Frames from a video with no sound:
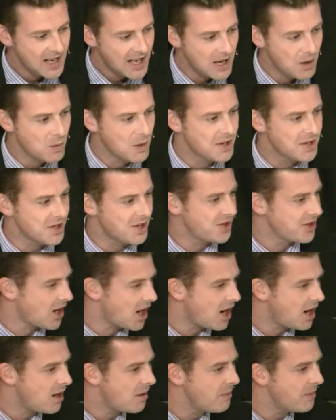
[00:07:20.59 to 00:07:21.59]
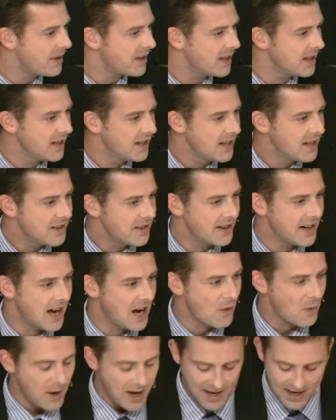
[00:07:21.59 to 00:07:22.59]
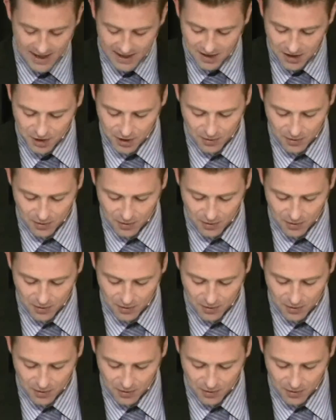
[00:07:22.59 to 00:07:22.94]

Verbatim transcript: it was a psalm that, that I read